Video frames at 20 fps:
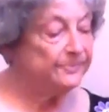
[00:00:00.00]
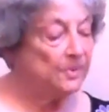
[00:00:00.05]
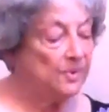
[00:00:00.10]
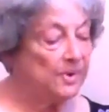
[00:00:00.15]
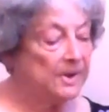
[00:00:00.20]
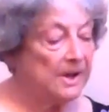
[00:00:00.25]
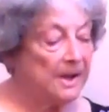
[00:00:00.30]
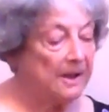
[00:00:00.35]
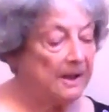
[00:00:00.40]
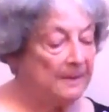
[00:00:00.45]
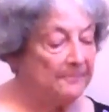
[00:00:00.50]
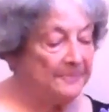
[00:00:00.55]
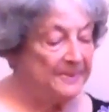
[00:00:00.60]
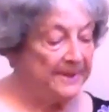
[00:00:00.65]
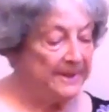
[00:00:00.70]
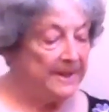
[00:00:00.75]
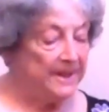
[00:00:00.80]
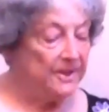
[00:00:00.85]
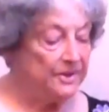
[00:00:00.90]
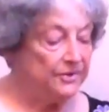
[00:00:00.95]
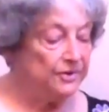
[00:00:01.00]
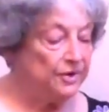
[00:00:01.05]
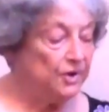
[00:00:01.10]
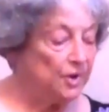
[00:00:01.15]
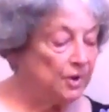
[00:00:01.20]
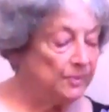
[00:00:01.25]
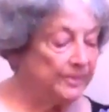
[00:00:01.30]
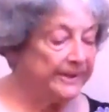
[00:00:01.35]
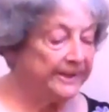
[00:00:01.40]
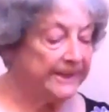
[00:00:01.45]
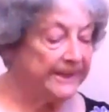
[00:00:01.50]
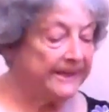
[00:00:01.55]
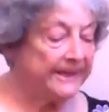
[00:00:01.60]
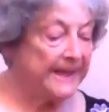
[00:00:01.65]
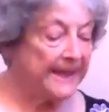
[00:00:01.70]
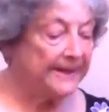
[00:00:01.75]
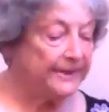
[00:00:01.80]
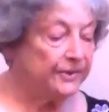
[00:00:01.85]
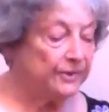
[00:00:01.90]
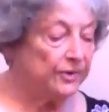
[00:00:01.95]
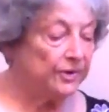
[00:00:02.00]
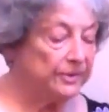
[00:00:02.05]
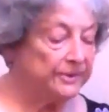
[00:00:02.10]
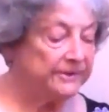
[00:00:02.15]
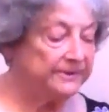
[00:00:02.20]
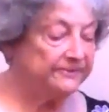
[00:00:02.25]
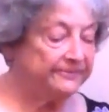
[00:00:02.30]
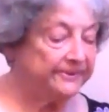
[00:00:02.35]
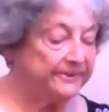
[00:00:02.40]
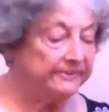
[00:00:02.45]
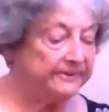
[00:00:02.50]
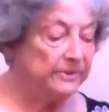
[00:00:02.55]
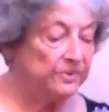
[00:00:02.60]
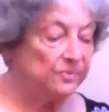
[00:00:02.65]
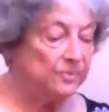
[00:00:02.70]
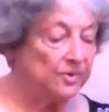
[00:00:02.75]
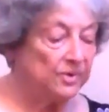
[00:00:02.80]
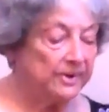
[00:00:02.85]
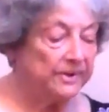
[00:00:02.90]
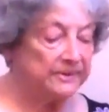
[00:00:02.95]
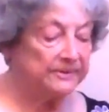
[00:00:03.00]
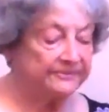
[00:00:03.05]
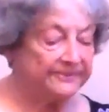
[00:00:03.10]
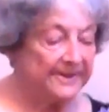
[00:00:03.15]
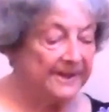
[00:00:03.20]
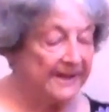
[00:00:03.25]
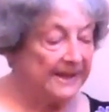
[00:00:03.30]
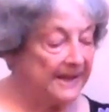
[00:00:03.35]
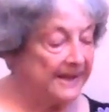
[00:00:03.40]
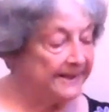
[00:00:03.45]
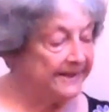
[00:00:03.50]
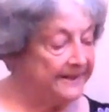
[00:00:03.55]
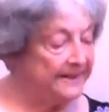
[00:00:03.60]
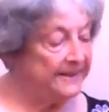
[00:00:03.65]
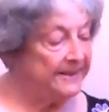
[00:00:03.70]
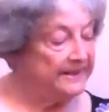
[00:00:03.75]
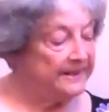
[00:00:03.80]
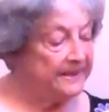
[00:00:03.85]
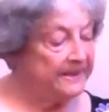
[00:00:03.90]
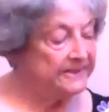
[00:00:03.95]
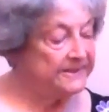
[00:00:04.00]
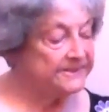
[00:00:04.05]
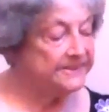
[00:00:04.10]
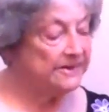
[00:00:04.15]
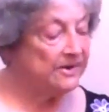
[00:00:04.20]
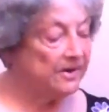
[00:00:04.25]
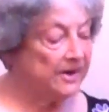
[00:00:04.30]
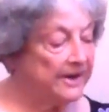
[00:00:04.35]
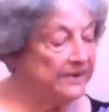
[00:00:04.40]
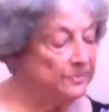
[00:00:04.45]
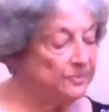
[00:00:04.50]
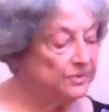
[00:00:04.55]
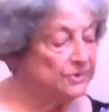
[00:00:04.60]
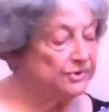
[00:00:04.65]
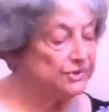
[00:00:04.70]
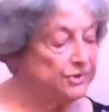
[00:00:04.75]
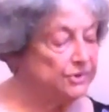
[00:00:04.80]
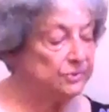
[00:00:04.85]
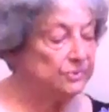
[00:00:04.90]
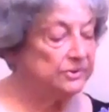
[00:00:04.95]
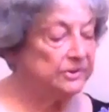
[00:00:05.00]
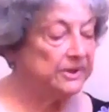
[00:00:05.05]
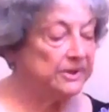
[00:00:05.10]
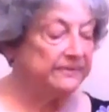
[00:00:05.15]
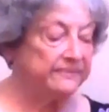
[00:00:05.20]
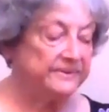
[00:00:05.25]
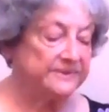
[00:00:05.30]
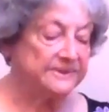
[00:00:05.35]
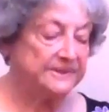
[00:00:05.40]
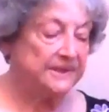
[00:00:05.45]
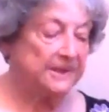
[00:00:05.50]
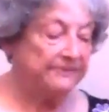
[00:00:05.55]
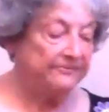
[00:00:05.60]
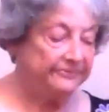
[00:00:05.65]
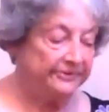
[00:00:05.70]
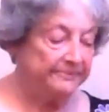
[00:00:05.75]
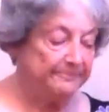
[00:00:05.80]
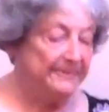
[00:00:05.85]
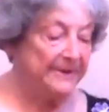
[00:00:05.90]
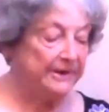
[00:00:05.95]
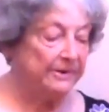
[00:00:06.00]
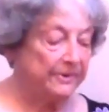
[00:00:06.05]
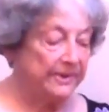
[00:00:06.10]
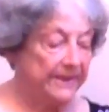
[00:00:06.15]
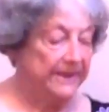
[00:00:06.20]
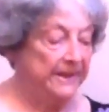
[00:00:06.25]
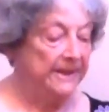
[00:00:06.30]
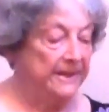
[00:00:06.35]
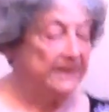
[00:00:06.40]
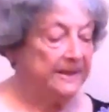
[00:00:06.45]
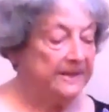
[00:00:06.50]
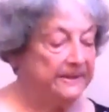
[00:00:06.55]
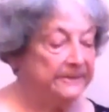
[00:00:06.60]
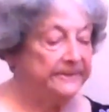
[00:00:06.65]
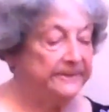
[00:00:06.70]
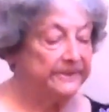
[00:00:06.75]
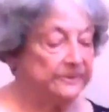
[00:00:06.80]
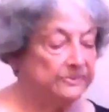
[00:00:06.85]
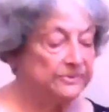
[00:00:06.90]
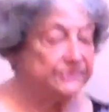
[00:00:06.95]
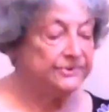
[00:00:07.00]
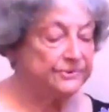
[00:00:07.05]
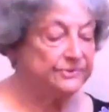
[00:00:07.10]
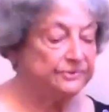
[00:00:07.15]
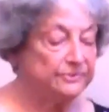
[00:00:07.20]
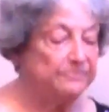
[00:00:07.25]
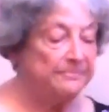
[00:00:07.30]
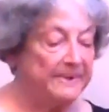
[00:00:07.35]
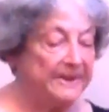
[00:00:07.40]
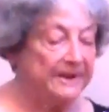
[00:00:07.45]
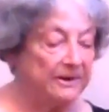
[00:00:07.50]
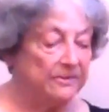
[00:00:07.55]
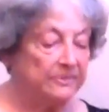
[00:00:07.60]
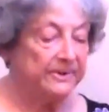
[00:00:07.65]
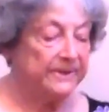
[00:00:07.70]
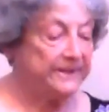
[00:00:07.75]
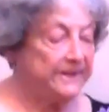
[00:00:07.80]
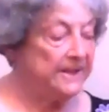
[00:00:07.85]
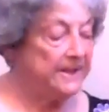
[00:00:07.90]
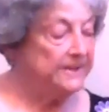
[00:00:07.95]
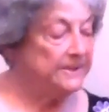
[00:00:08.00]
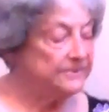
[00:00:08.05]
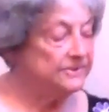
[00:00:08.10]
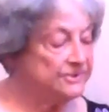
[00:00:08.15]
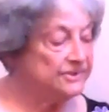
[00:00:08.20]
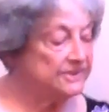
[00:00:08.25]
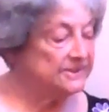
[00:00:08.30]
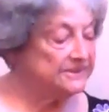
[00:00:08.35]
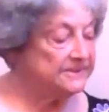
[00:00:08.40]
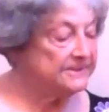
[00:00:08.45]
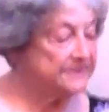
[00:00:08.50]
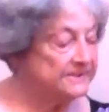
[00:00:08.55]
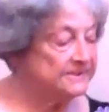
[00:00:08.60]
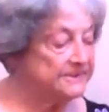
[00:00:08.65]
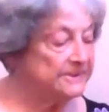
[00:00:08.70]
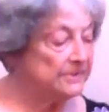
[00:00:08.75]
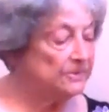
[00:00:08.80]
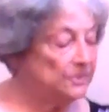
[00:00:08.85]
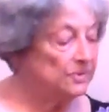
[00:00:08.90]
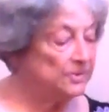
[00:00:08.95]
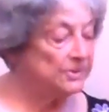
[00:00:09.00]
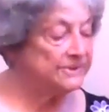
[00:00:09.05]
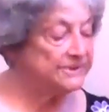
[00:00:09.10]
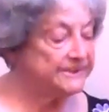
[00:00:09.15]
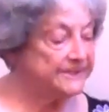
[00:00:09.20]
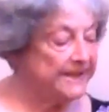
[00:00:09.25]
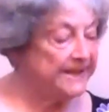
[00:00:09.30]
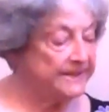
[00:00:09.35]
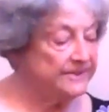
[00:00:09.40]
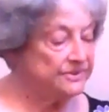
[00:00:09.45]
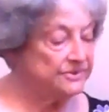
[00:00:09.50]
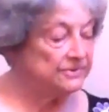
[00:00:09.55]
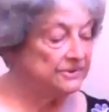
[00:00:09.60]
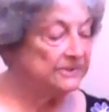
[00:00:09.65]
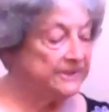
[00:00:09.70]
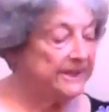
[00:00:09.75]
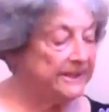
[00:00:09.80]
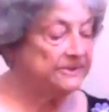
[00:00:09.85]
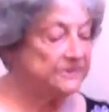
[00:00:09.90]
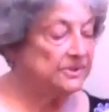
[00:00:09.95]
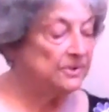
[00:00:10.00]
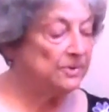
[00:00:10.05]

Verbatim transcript: woke up, knowing he had heard the very word of God, his heart was sure of his love for Mary. They were soon married, just as the Lord's angel had